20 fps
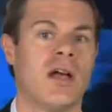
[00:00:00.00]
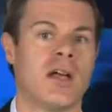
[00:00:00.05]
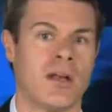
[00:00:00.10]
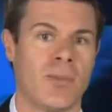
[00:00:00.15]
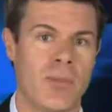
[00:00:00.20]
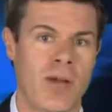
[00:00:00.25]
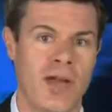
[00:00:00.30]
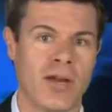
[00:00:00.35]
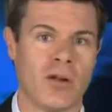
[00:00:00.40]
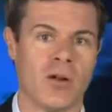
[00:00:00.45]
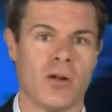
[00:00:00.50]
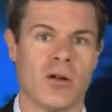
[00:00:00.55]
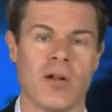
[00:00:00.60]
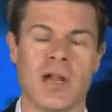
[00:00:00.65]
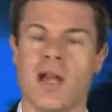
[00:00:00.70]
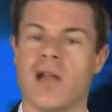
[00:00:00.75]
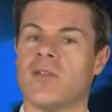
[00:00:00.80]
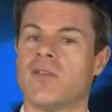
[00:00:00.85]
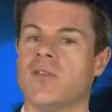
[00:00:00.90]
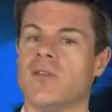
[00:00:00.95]
Competitor
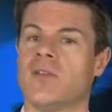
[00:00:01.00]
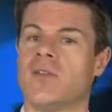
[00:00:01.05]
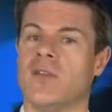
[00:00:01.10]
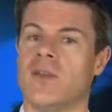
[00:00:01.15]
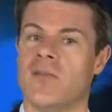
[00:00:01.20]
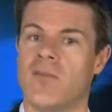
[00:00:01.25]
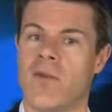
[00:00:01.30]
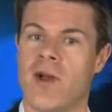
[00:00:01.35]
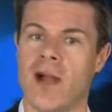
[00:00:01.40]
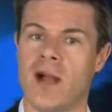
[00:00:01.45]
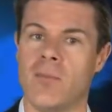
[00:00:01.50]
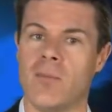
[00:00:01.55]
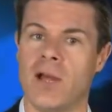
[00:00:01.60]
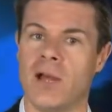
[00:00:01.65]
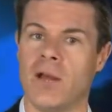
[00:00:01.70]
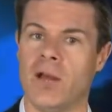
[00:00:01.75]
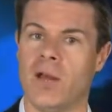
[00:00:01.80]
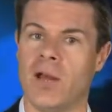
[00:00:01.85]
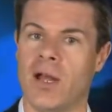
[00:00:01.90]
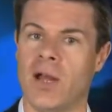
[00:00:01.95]
analysis,
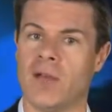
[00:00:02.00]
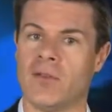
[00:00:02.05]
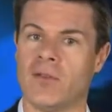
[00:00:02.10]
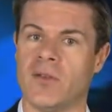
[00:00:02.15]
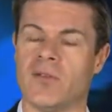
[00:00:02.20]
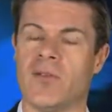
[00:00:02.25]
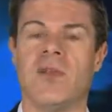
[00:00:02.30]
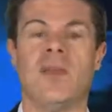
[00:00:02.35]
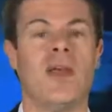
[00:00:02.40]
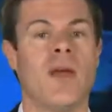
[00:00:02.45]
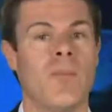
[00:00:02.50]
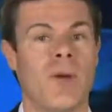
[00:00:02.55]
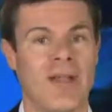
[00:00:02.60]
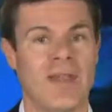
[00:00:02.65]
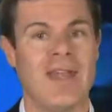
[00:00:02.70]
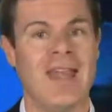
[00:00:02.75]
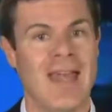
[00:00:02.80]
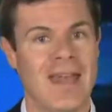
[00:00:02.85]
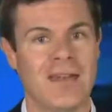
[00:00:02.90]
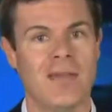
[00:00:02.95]
environmental analysis, and
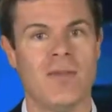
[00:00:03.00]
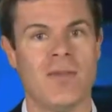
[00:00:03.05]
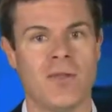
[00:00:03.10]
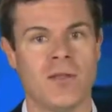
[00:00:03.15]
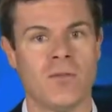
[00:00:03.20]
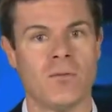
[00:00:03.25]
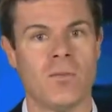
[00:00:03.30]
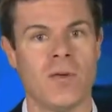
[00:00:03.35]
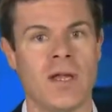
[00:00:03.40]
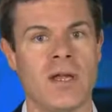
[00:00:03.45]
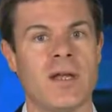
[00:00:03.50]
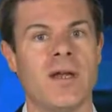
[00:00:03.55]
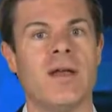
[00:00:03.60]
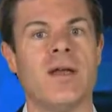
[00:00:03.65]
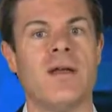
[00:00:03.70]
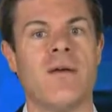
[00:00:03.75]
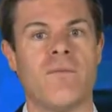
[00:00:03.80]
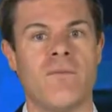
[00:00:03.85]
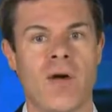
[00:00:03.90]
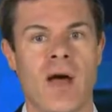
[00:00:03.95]
by the end of this week,
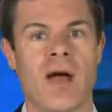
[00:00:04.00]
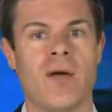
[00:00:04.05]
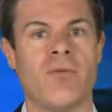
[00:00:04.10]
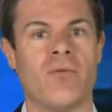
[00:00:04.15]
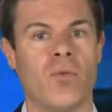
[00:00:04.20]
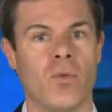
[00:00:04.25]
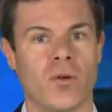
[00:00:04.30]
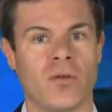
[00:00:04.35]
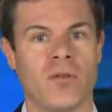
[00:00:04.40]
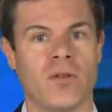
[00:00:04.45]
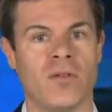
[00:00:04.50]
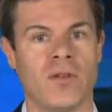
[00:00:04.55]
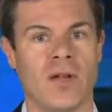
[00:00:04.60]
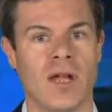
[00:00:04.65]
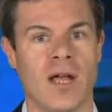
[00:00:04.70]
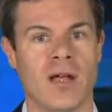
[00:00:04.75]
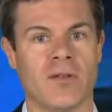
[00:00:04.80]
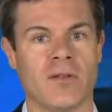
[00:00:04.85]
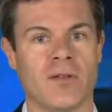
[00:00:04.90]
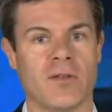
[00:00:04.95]
Five Forces
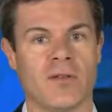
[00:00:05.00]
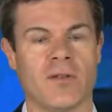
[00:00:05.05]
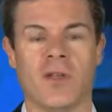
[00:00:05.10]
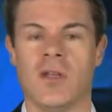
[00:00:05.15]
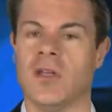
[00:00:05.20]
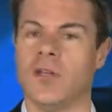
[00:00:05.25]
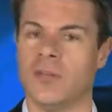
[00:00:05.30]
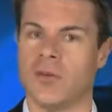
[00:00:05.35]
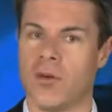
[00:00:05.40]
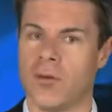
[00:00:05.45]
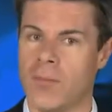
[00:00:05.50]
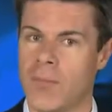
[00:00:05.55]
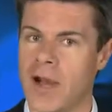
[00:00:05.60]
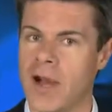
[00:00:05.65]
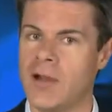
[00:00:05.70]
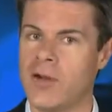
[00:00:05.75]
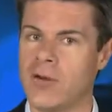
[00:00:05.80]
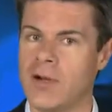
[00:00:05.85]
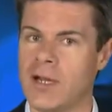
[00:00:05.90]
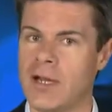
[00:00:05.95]
analysis. So a
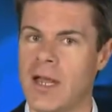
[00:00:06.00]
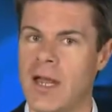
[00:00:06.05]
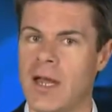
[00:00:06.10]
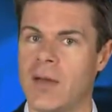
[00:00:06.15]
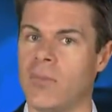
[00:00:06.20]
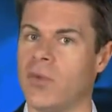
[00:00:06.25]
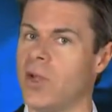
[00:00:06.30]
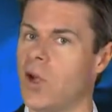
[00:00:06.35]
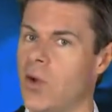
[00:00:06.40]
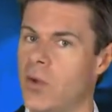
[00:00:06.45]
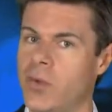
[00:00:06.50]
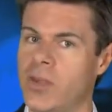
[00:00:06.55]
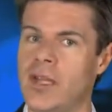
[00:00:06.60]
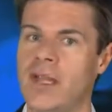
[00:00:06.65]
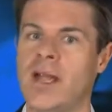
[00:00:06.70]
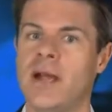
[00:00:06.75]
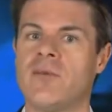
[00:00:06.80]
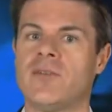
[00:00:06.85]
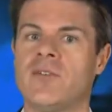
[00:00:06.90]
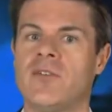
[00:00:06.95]
reminder again, we
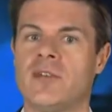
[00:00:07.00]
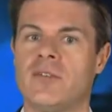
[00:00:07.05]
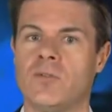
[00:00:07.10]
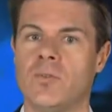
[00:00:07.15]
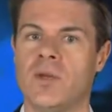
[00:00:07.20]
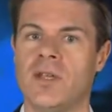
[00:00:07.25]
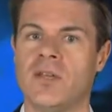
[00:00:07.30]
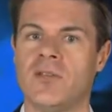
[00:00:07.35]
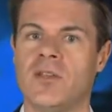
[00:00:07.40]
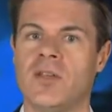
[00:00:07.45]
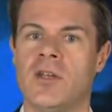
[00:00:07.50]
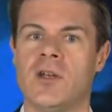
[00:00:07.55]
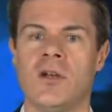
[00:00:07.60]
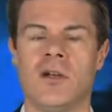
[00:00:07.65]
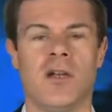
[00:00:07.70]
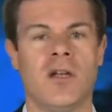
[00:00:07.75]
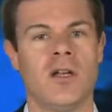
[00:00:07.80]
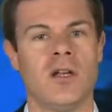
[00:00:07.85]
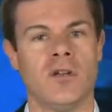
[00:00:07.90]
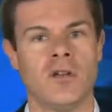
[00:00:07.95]
only have 6 weeks
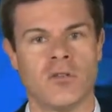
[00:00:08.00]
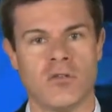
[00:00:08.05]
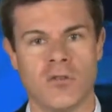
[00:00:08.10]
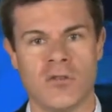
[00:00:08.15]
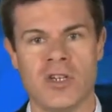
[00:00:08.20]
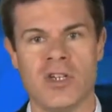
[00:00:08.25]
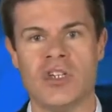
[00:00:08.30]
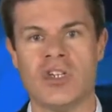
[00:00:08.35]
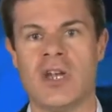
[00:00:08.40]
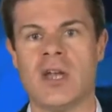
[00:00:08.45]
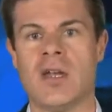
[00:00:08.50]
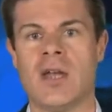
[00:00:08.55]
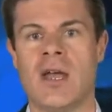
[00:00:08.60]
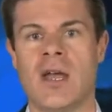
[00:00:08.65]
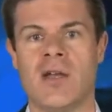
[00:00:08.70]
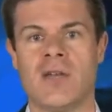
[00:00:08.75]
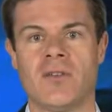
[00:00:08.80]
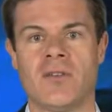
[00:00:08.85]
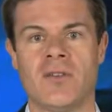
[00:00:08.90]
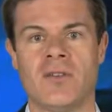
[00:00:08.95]
here. Your strategic
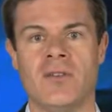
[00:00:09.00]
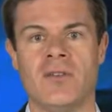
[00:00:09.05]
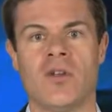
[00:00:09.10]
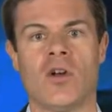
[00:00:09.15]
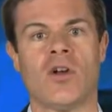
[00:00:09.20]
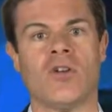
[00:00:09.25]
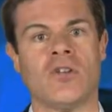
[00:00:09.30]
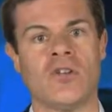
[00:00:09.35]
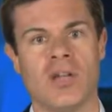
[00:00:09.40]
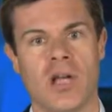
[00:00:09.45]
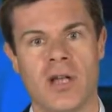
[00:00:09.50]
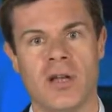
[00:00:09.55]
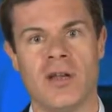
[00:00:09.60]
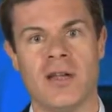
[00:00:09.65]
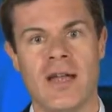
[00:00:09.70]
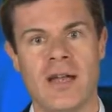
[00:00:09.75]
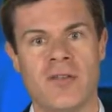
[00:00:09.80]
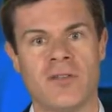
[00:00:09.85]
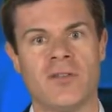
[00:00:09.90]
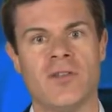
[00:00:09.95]
analyses are
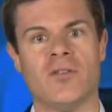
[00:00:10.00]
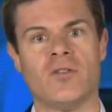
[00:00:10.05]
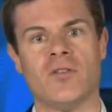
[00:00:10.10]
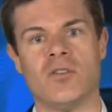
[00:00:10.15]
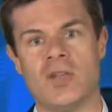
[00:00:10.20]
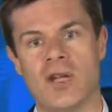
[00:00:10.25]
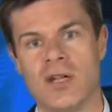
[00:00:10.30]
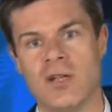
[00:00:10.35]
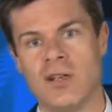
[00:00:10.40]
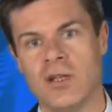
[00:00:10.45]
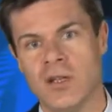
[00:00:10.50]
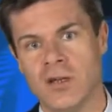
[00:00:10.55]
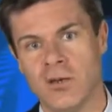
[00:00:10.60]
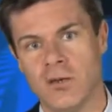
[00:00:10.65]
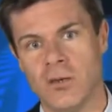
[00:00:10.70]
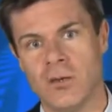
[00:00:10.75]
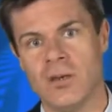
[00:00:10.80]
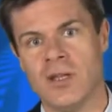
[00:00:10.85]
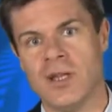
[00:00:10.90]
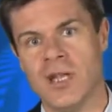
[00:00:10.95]

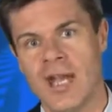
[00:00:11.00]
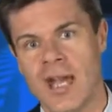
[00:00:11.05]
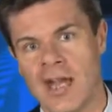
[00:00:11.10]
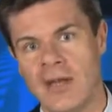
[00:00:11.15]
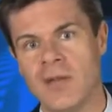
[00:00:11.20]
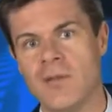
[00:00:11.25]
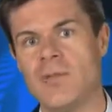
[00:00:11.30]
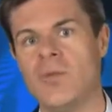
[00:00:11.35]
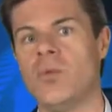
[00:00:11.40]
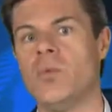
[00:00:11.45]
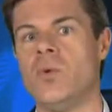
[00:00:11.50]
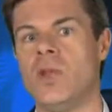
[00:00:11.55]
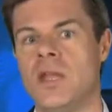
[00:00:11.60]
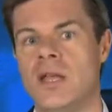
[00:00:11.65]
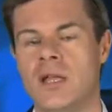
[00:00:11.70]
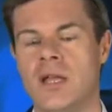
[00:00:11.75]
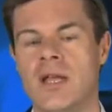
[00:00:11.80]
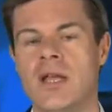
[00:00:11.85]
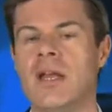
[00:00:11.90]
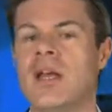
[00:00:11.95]
due at the end of the
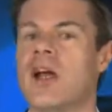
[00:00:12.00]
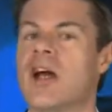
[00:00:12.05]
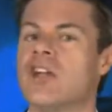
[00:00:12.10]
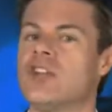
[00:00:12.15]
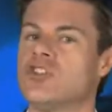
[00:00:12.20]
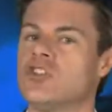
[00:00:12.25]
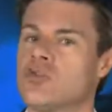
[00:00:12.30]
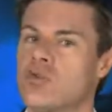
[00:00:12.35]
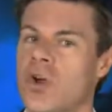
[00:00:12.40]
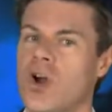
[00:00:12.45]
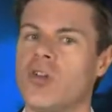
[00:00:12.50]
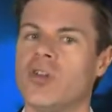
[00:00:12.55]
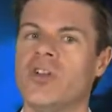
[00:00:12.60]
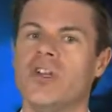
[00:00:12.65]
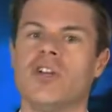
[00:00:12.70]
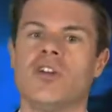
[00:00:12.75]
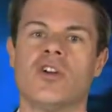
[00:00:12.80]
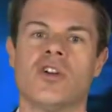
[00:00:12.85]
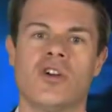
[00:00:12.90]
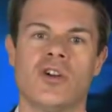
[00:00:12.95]
week. I
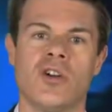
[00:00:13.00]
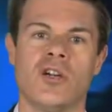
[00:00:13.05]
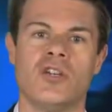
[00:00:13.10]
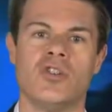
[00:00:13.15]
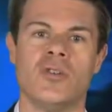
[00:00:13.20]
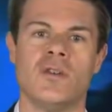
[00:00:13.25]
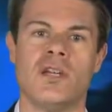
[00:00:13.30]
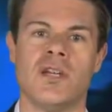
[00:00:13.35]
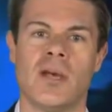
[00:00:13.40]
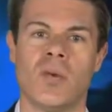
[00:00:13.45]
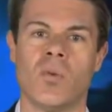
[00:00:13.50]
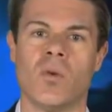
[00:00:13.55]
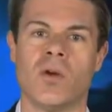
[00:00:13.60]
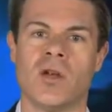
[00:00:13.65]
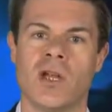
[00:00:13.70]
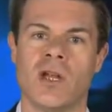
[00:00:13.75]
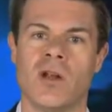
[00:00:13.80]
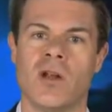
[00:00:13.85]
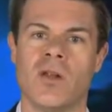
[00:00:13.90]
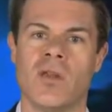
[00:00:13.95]
strongly encourage you to get
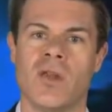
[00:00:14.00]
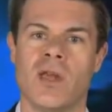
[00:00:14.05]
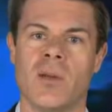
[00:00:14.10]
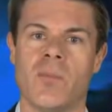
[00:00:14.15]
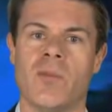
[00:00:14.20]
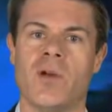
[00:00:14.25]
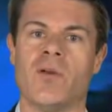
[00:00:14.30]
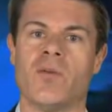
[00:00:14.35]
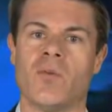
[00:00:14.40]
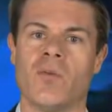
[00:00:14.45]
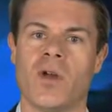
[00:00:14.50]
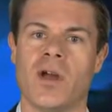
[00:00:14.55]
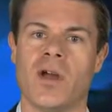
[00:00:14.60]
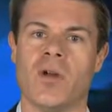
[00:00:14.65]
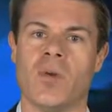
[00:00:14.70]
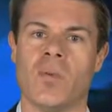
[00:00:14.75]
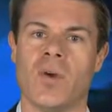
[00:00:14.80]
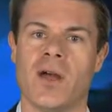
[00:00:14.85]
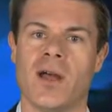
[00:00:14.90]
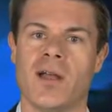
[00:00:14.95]
working on them
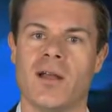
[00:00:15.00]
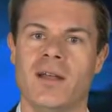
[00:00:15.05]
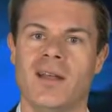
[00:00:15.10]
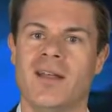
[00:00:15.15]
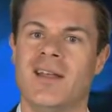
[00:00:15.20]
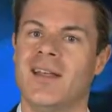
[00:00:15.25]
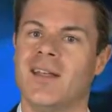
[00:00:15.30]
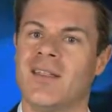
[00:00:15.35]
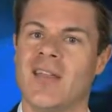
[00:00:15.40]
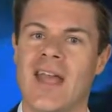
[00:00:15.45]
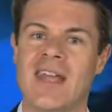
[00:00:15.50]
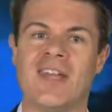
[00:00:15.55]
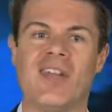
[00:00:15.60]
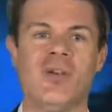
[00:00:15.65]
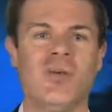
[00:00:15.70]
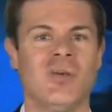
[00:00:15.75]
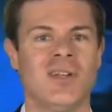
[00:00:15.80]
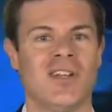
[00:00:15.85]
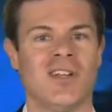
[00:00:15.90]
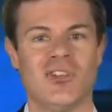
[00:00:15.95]
right away. Thank
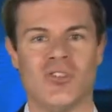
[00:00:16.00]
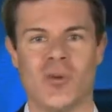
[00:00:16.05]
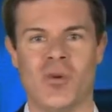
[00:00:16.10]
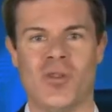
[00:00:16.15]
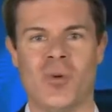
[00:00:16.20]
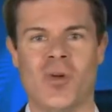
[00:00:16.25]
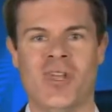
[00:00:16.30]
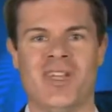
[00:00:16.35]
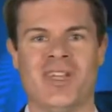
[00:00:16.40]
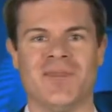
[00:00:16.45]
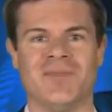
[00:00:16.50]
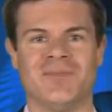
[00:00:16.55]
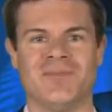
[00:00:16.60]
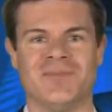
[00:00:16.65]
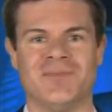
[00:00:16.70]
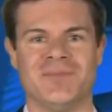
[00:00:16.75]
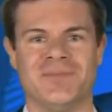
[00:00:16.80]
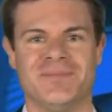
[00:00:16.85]
you and enjoy the week.